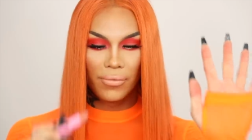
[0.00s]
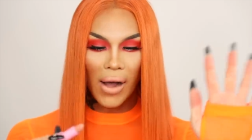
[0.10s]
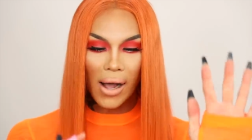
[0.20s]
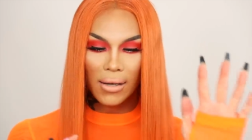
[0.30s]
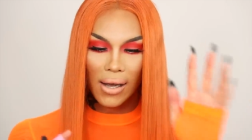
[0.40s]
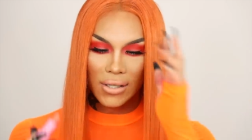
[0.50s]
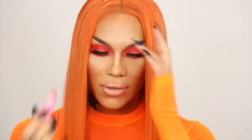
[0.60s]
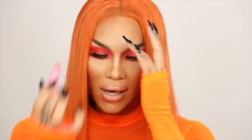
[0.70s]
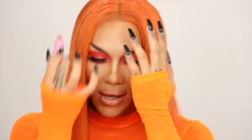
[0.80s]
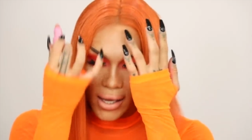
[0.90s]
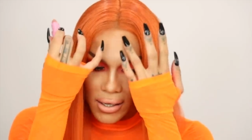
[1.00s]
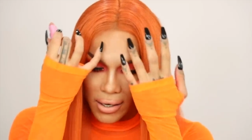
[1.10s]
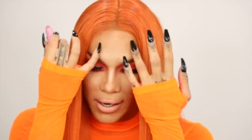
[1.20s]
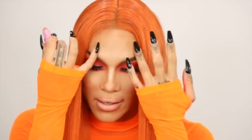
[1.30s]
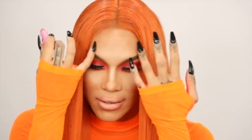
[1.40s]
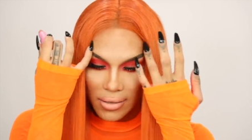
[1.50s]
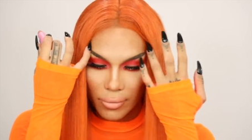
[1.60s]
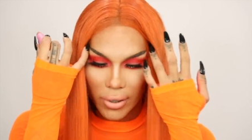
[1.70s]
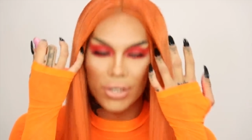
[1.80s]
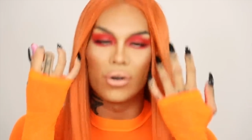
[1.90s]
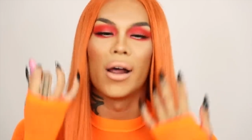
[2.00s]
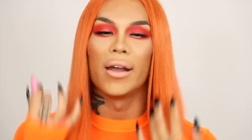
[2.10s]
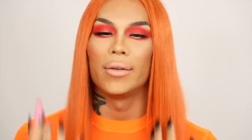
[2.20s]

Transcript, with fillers: Fuck, I still got like 19 more to try.